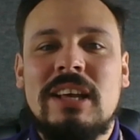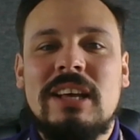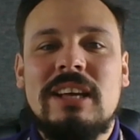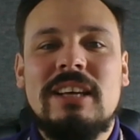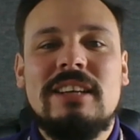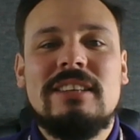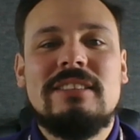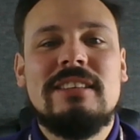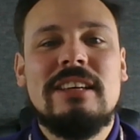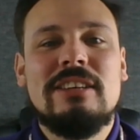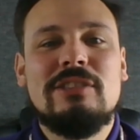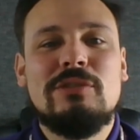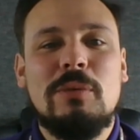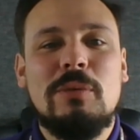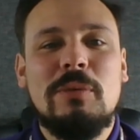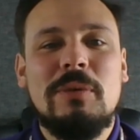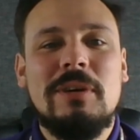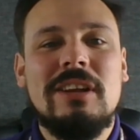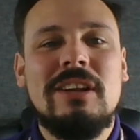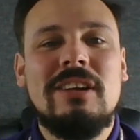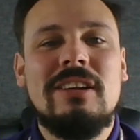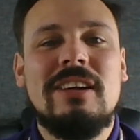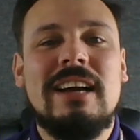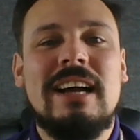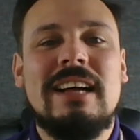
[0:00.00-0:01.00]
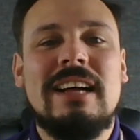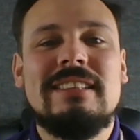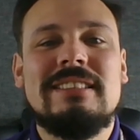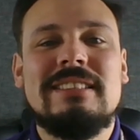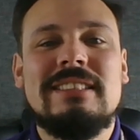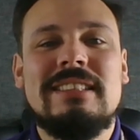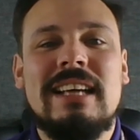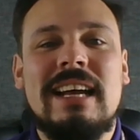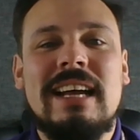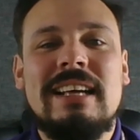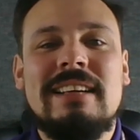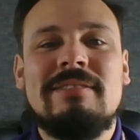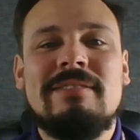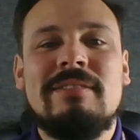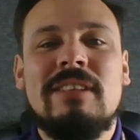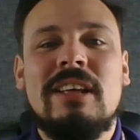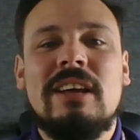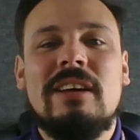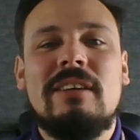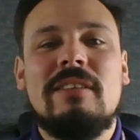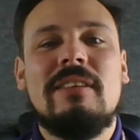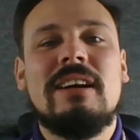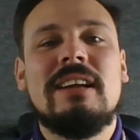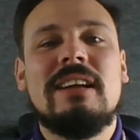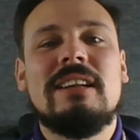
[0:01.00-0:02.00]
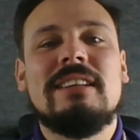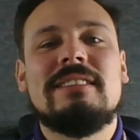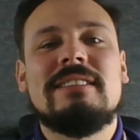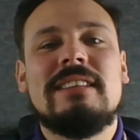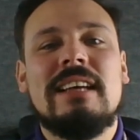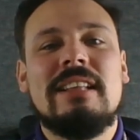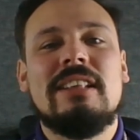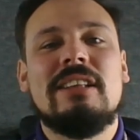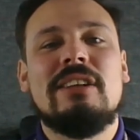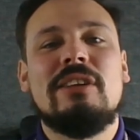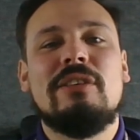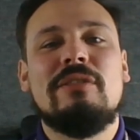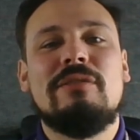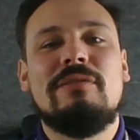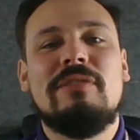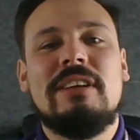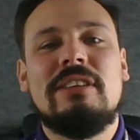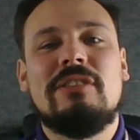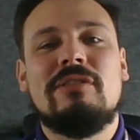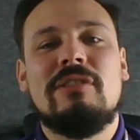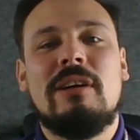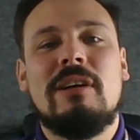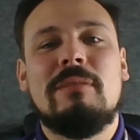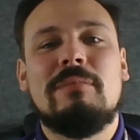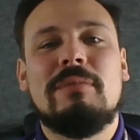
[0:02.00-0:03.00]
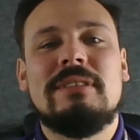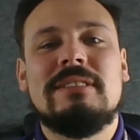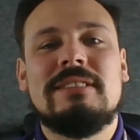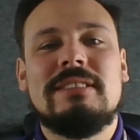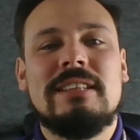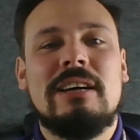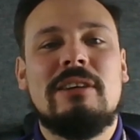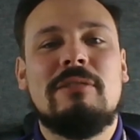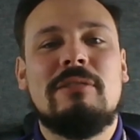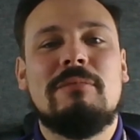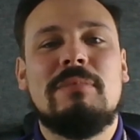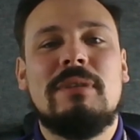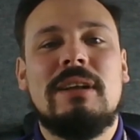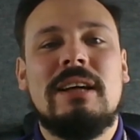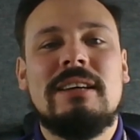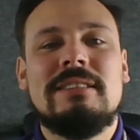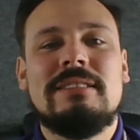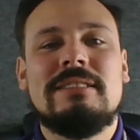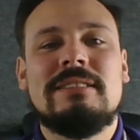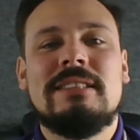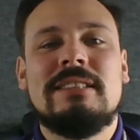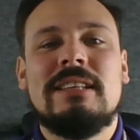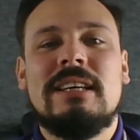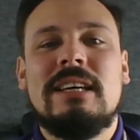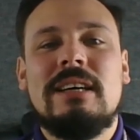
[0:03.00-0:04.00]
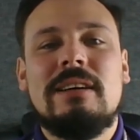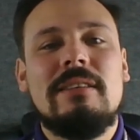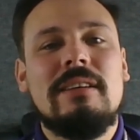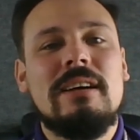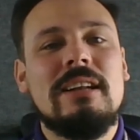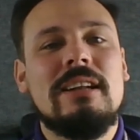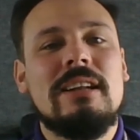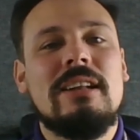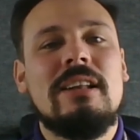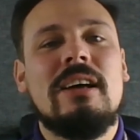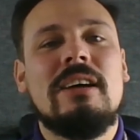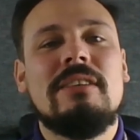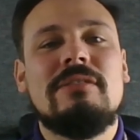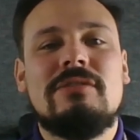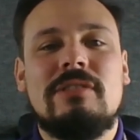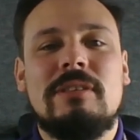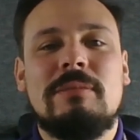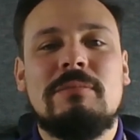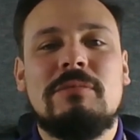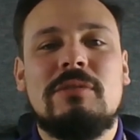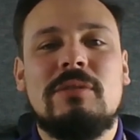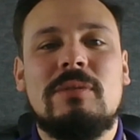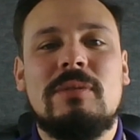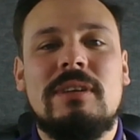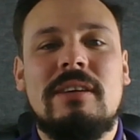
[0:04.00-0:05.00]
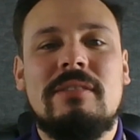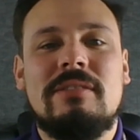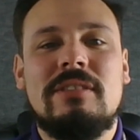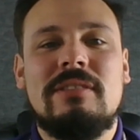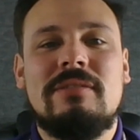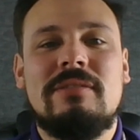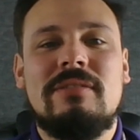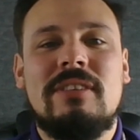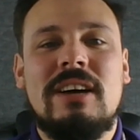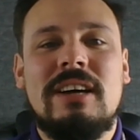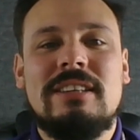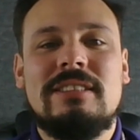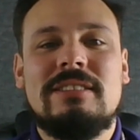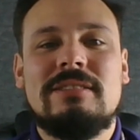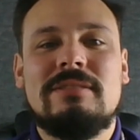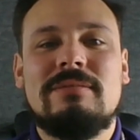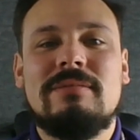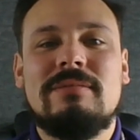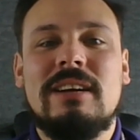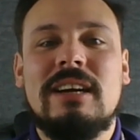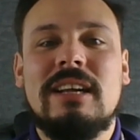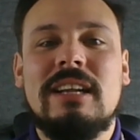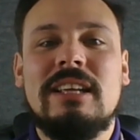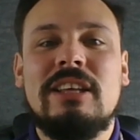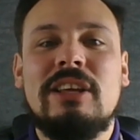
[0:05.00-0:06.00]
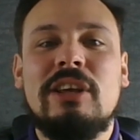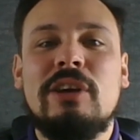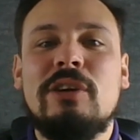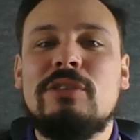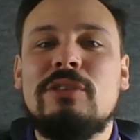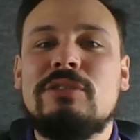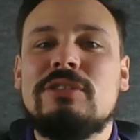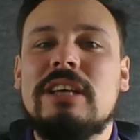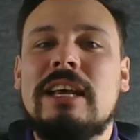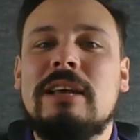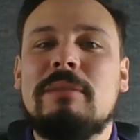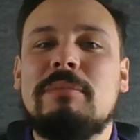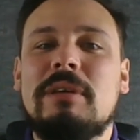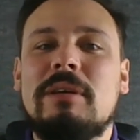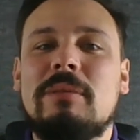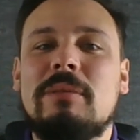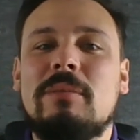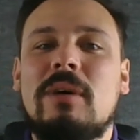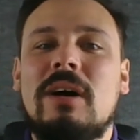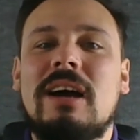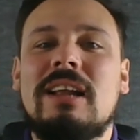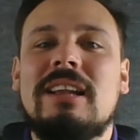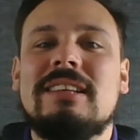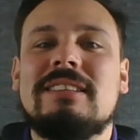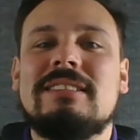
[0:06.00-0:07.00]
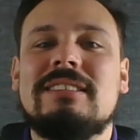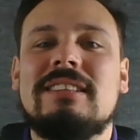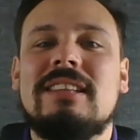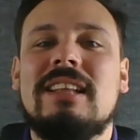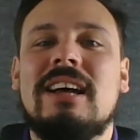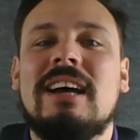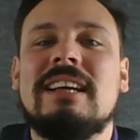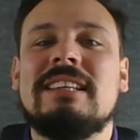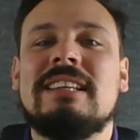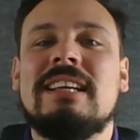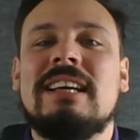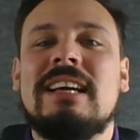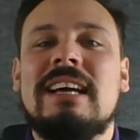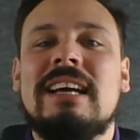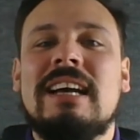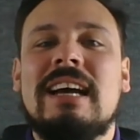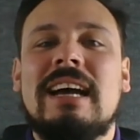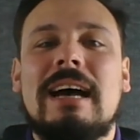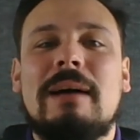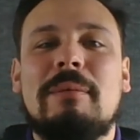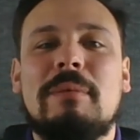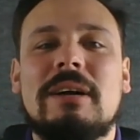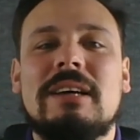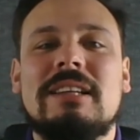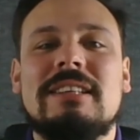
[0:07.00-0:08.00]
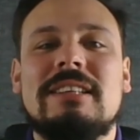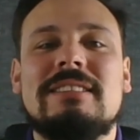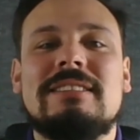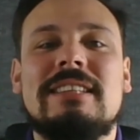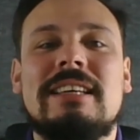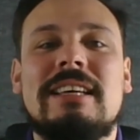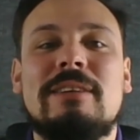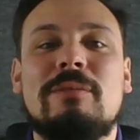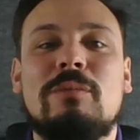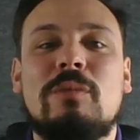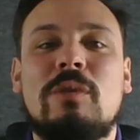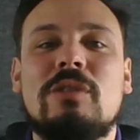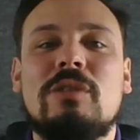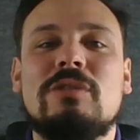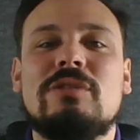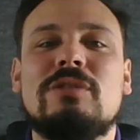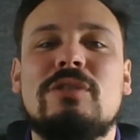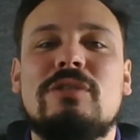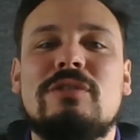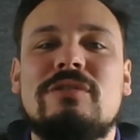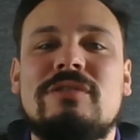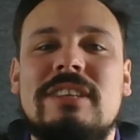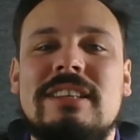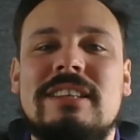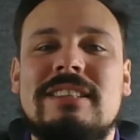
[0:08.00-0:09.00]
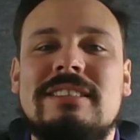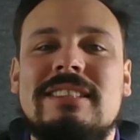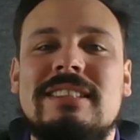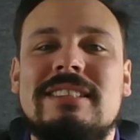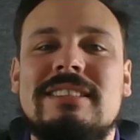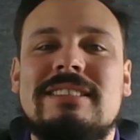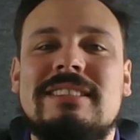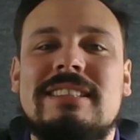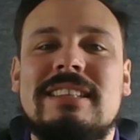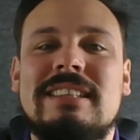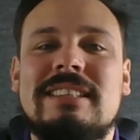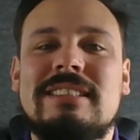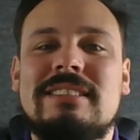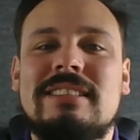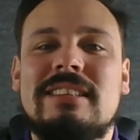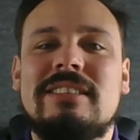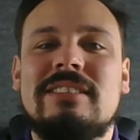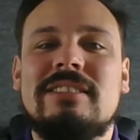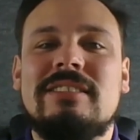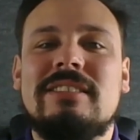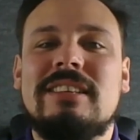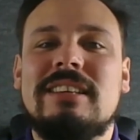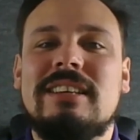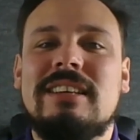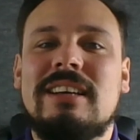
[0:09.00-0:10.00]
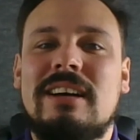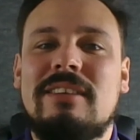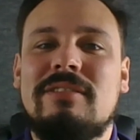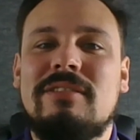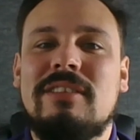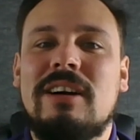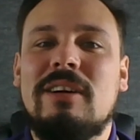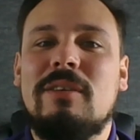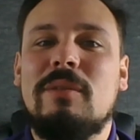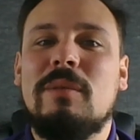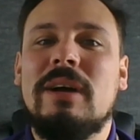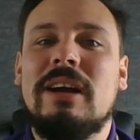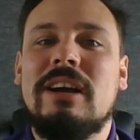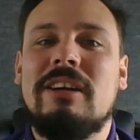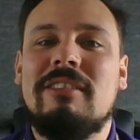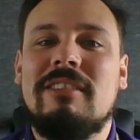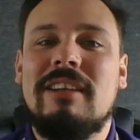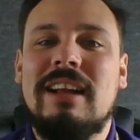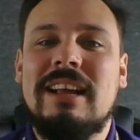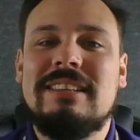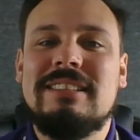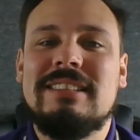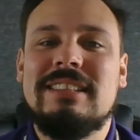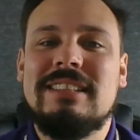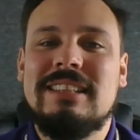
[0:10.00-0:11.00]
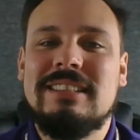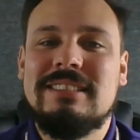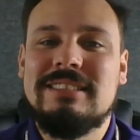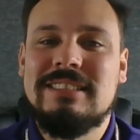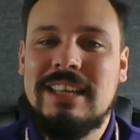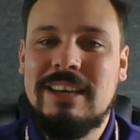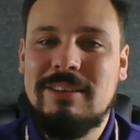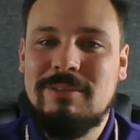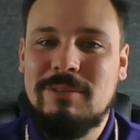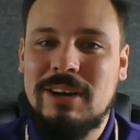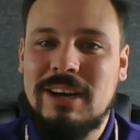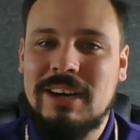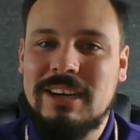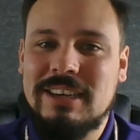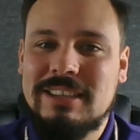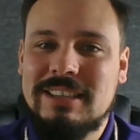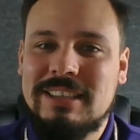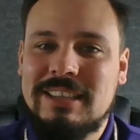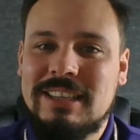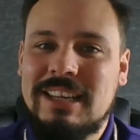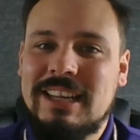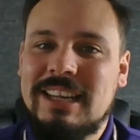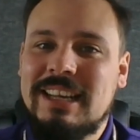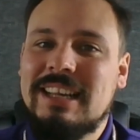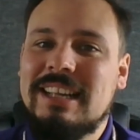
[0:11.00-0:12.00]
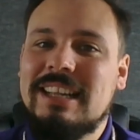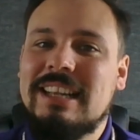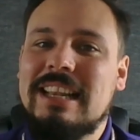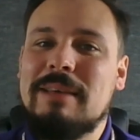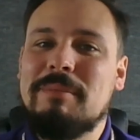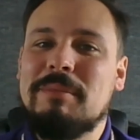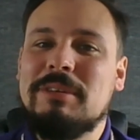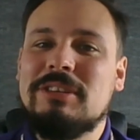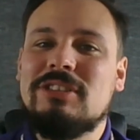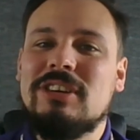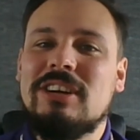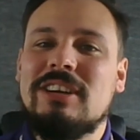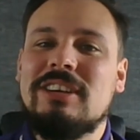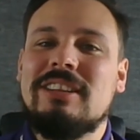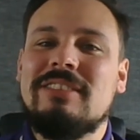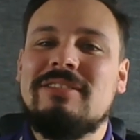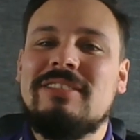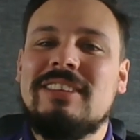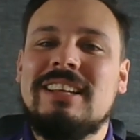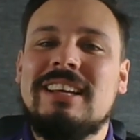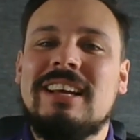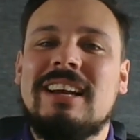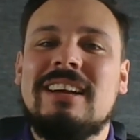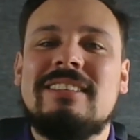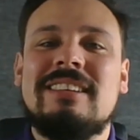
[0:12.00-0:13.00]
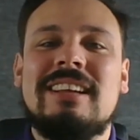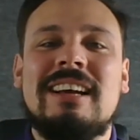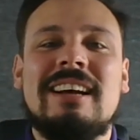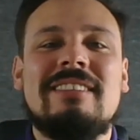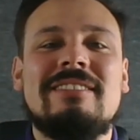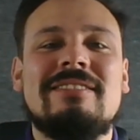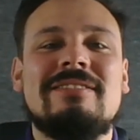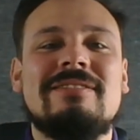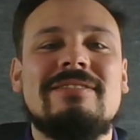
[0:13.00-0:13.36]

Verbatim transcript: So that's what we're going to look at today. We're going to set the new feature up in Scout Plus. We're going to live stream to another device. We're going to use A P Wireless Lite, and we're going to see what sort of distances you can cover when creating this network. Let me show you the video now.